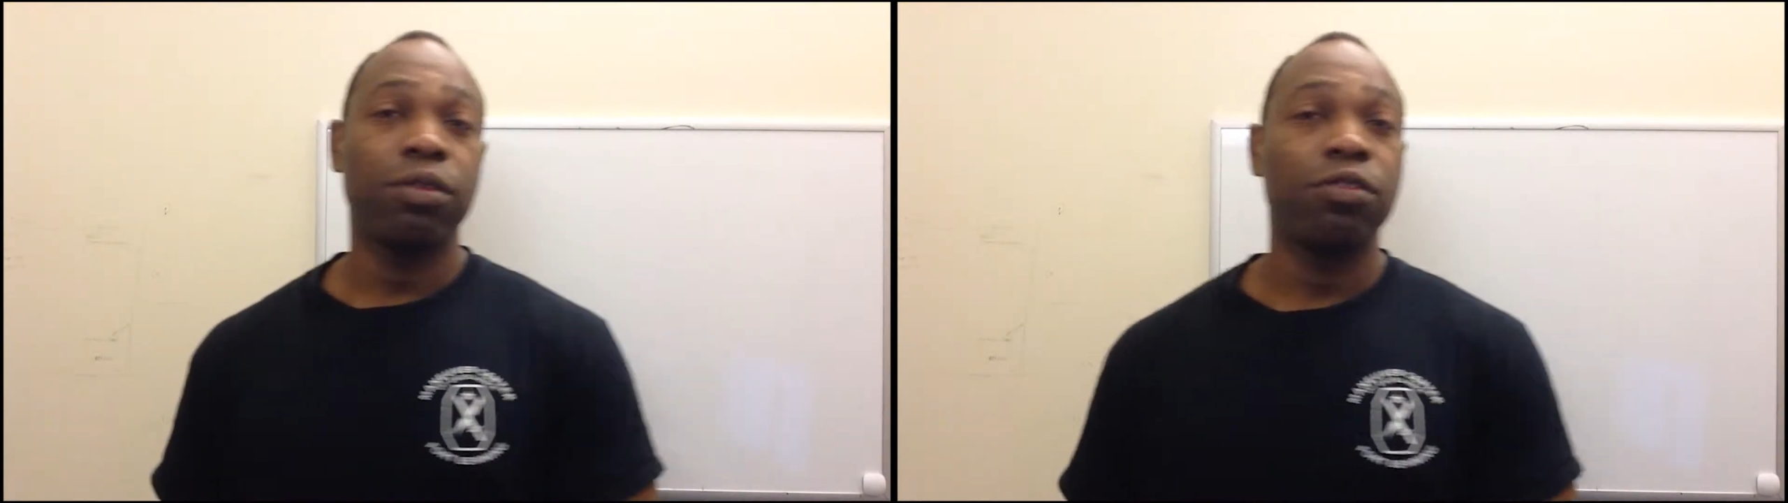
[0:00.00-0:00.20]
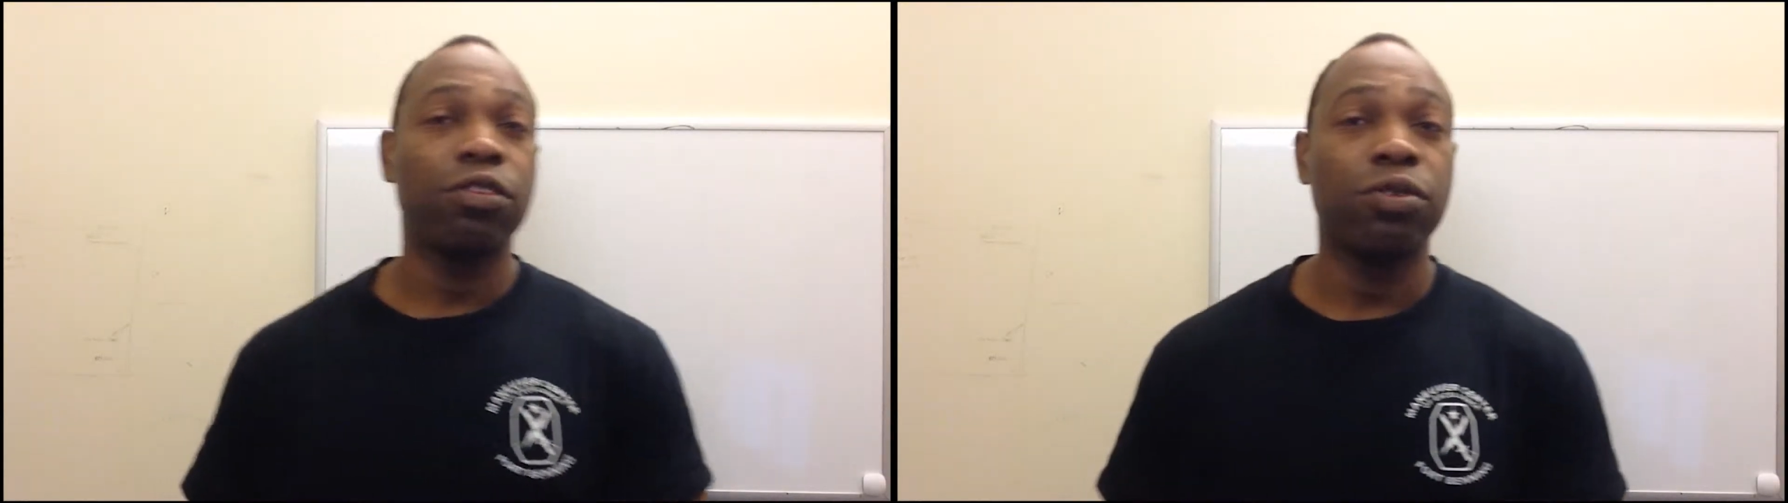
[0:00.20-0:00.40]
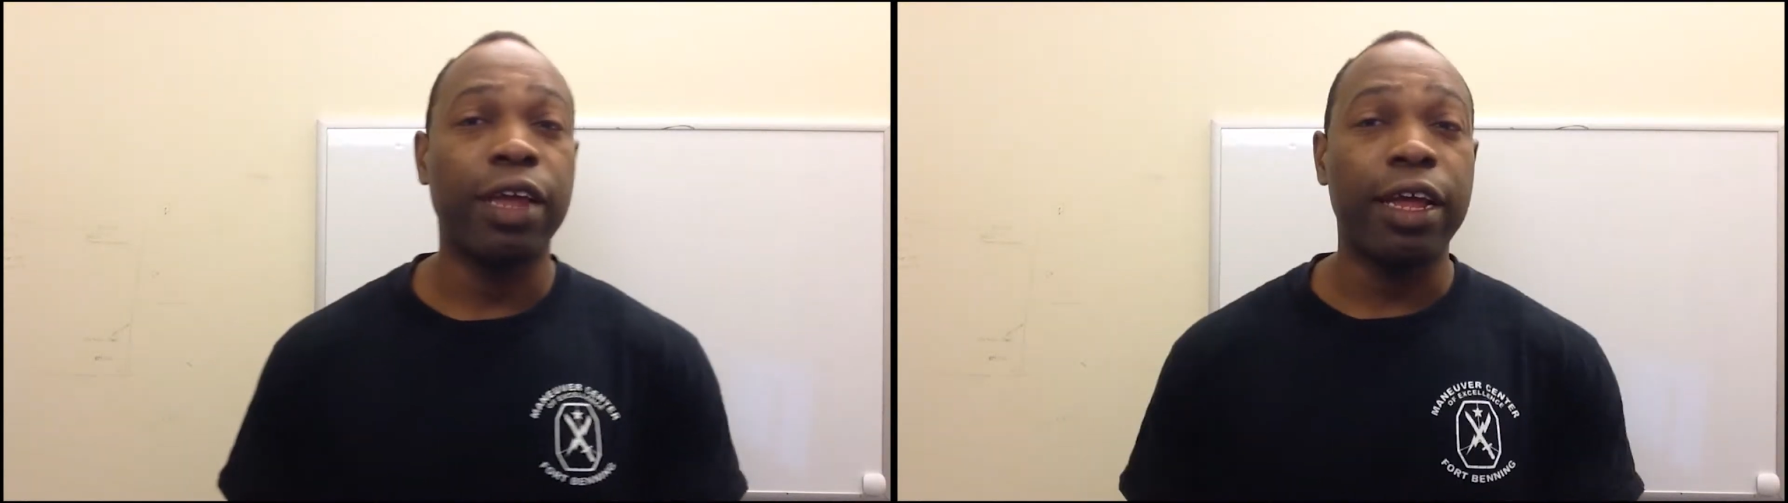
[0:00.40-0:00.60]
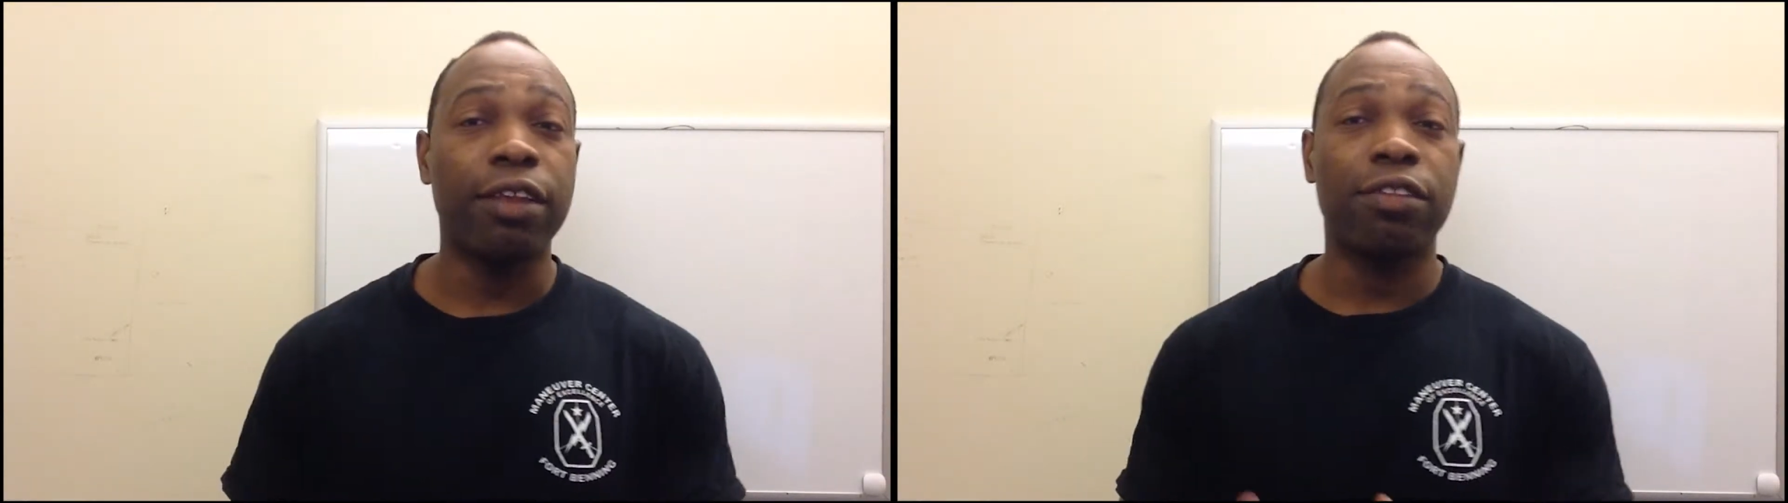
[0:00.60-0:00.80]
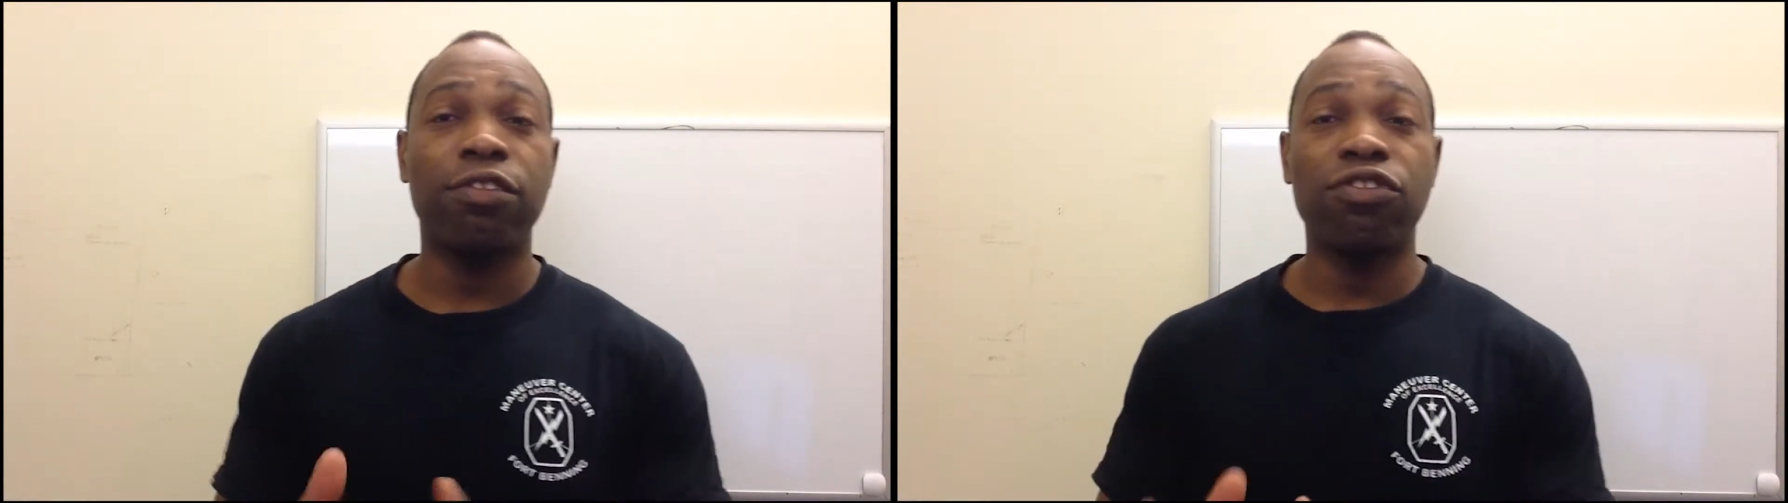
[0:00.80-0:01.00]
So
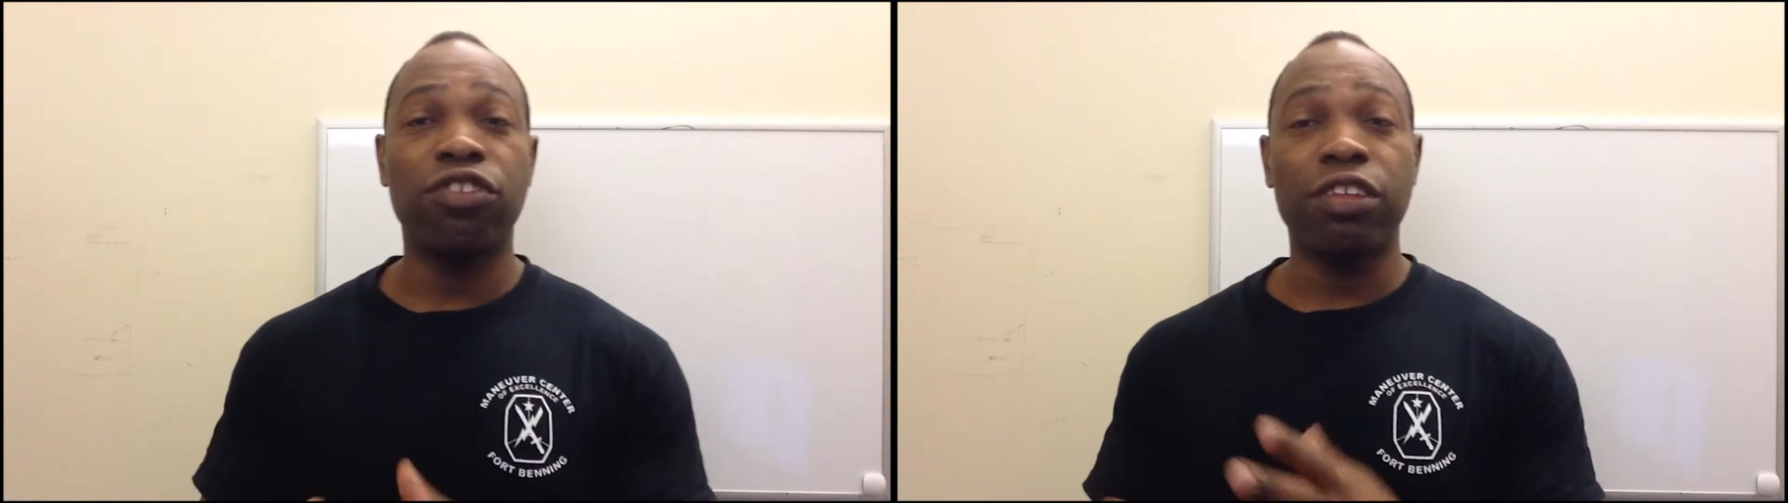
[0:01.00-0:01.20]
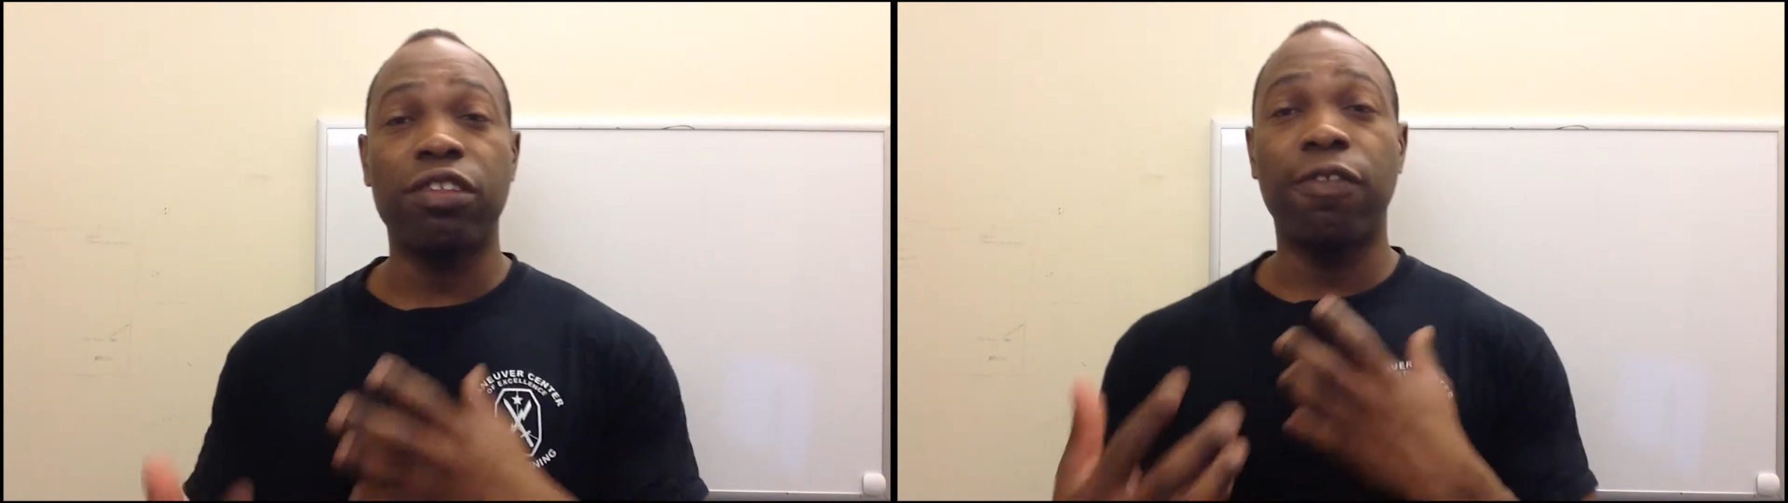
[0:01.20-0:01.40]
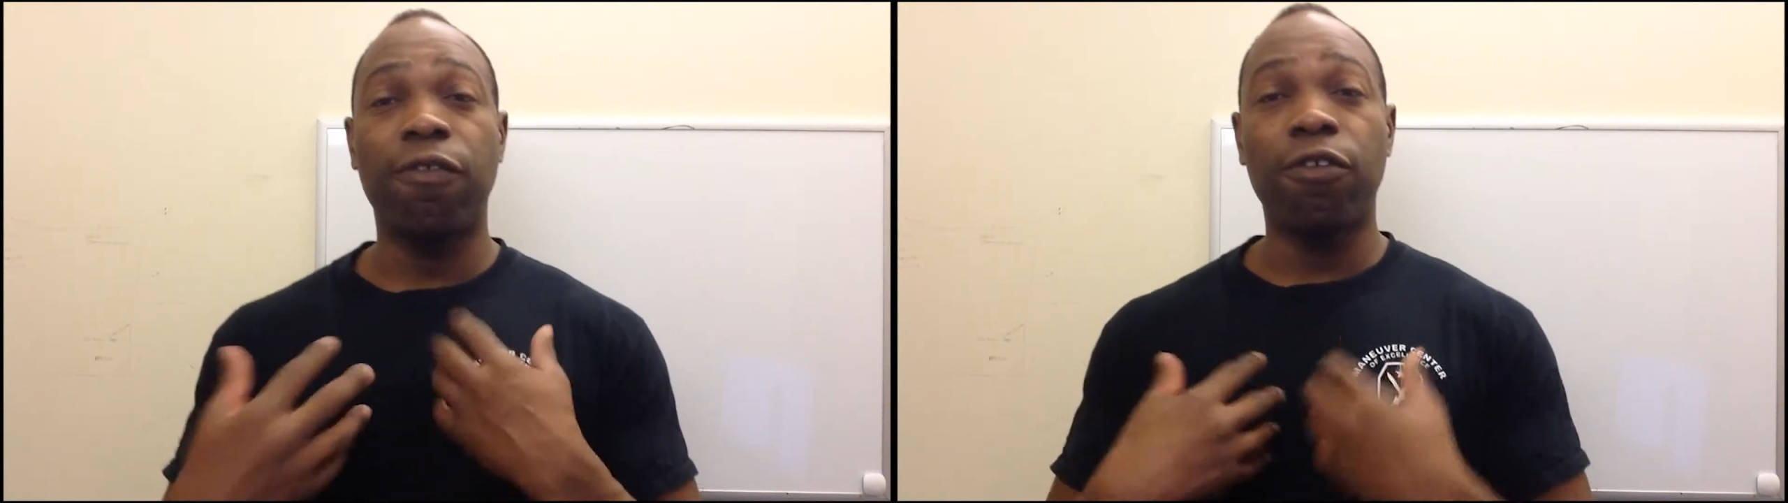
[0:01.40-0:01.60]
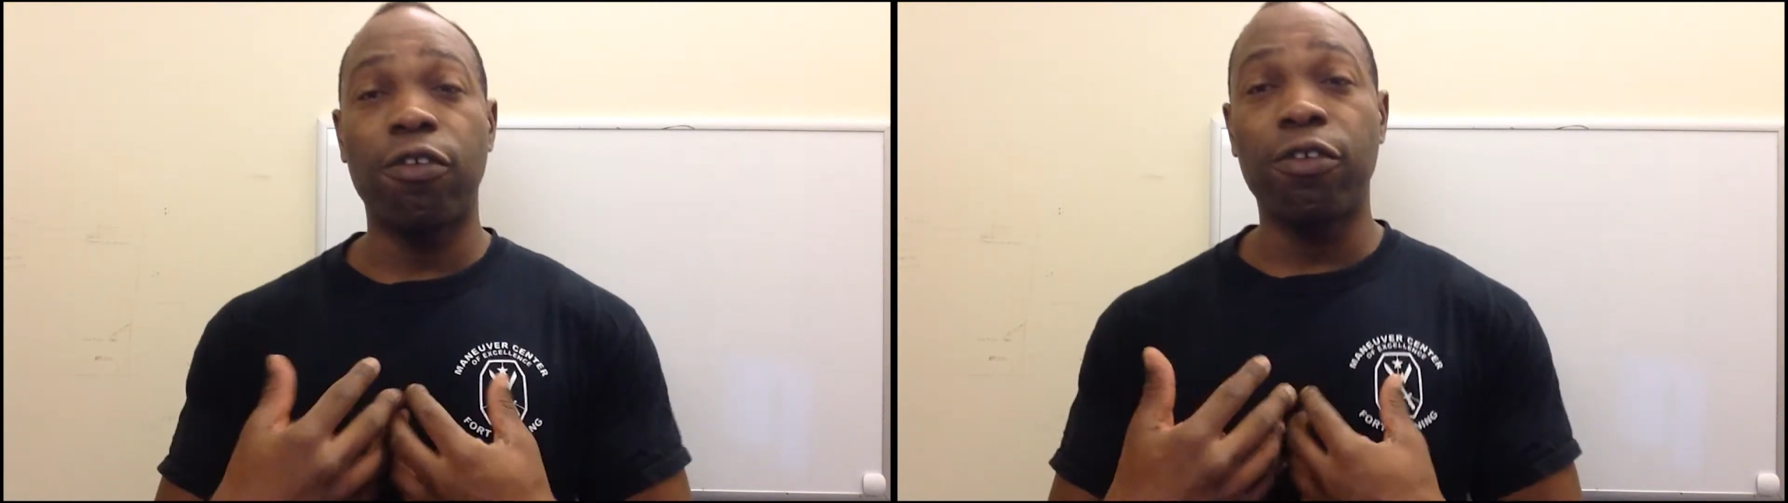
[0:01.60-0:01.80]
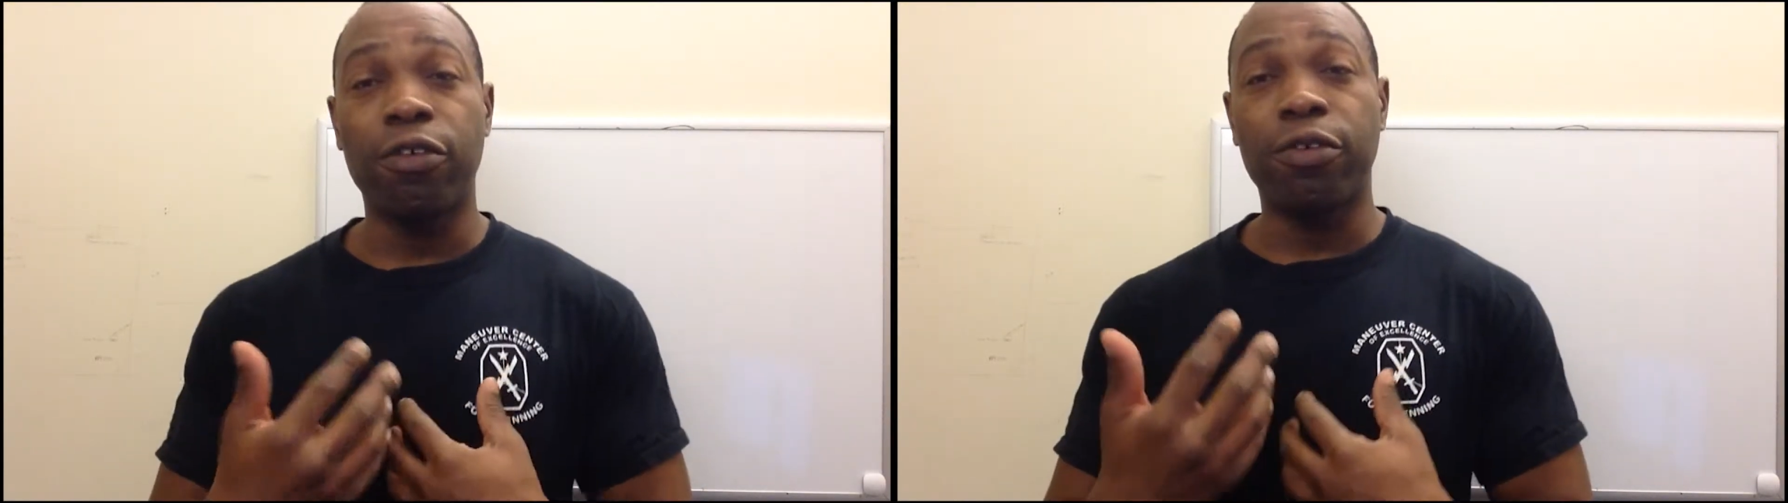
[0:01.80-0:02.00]
that's just
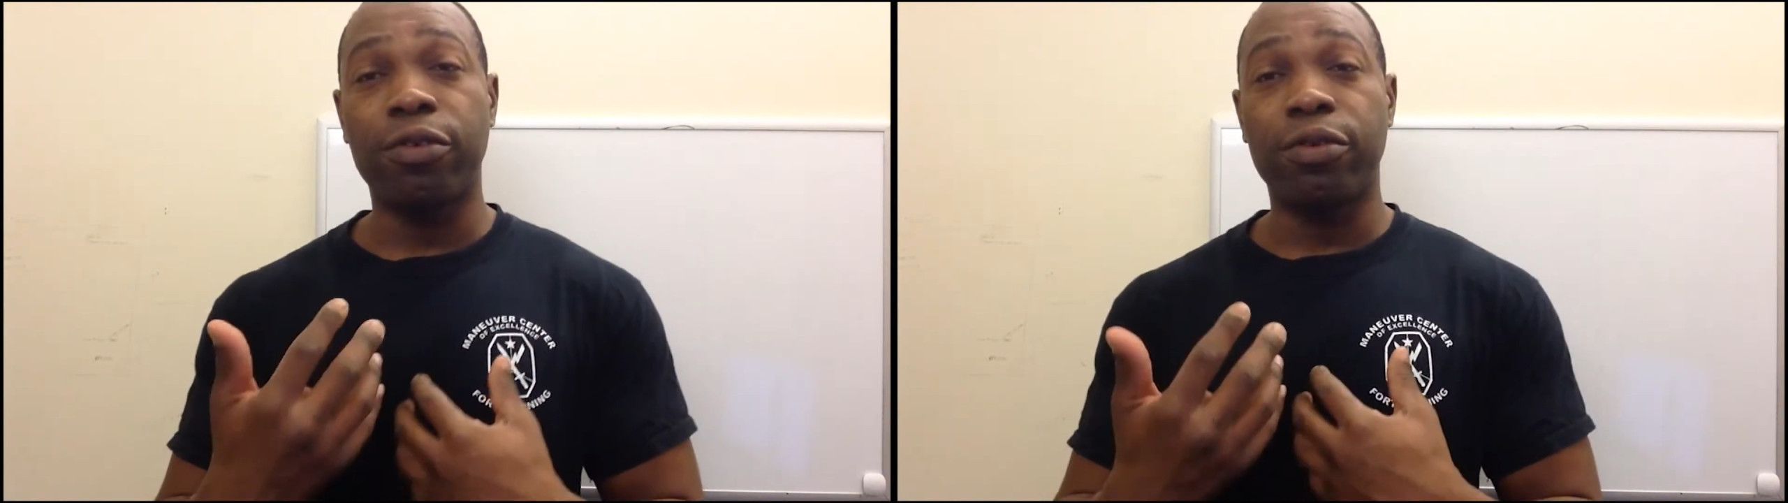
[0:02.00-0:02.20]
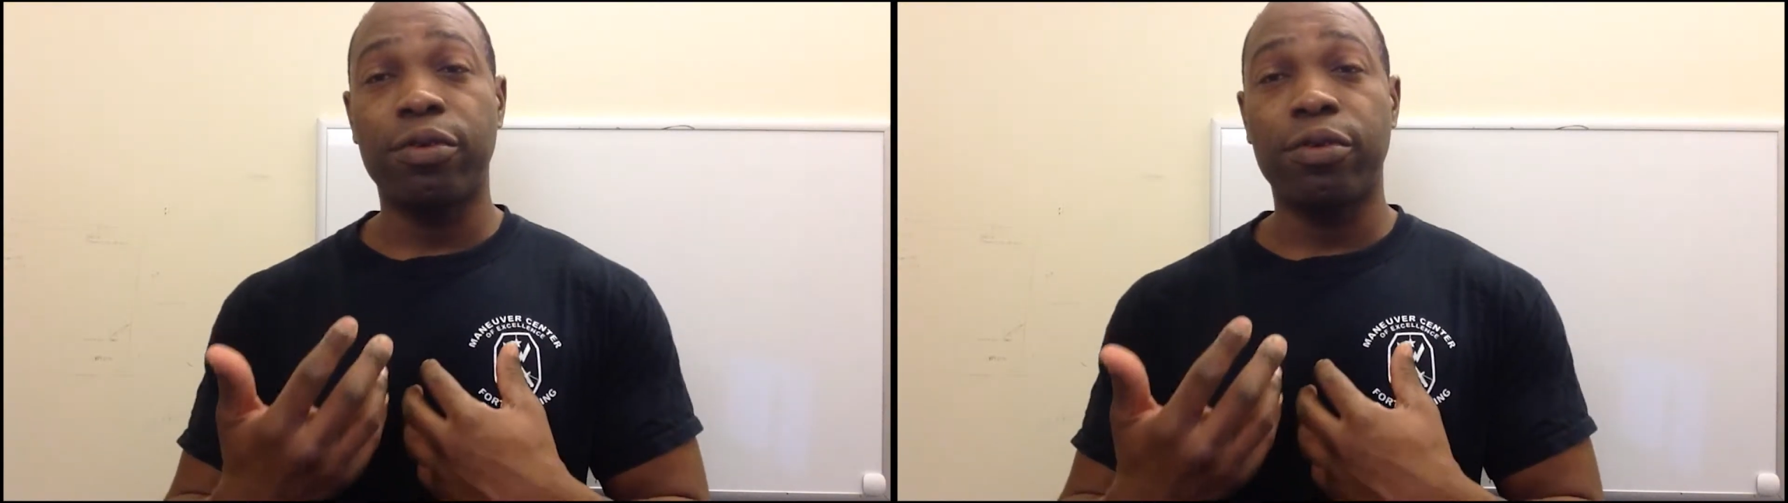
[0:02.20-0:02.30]
for